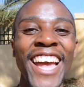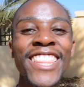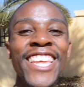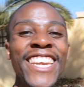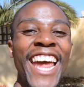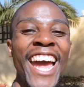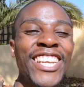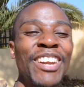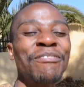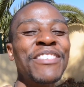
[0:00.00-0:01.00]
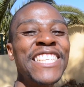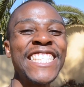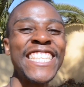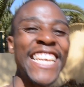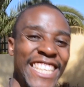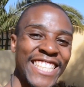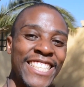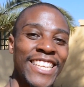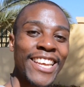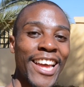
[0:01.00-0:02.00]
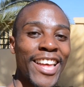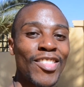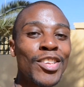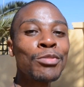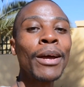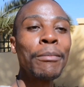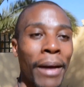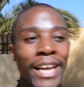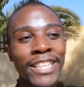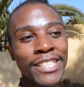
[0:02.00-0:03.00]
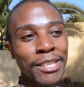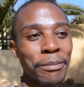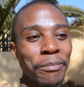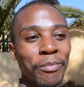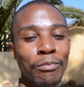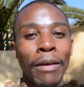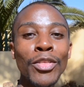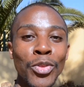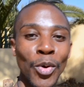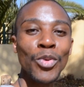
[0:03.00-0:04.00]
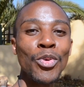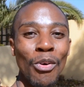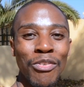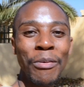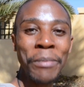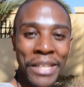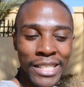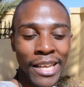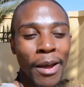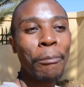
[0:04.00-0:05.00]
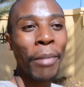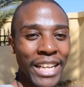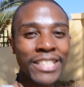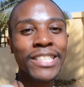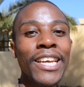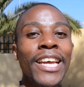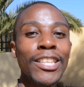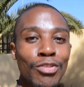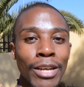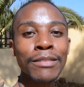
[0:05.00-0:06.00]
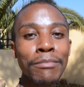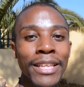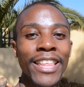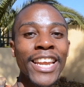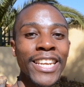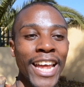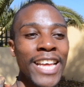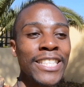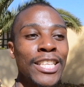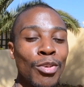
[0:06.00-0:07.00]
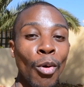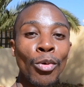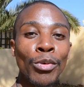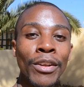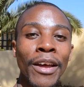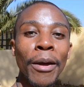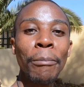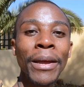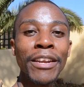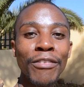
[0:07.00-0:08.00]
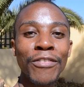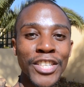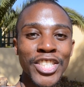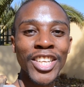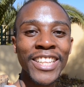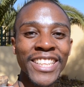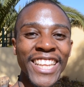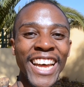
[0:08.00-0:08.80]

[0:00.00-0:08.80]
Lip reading: And then at number 6, this one might throw you off a bit, but trust me that it has its own beneficial